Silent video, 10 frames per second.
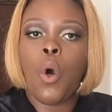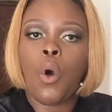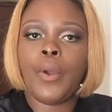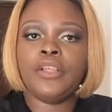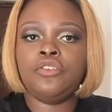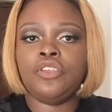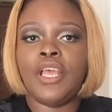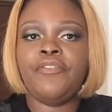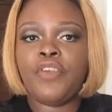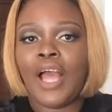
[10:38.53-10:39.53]
always,
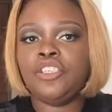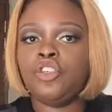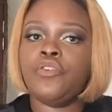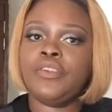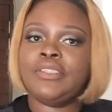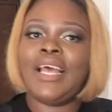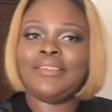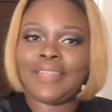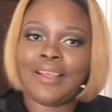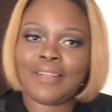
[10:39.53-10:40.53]
if you're unsure of your
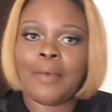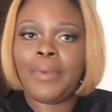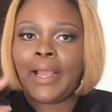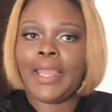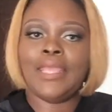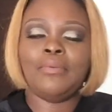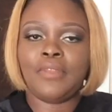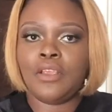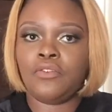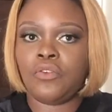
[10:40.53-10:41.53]
size up, like I keep
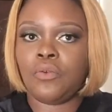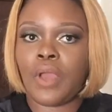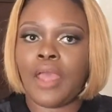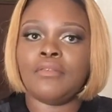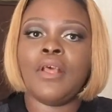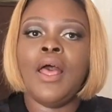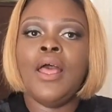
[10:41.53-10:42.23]
saying to you guys,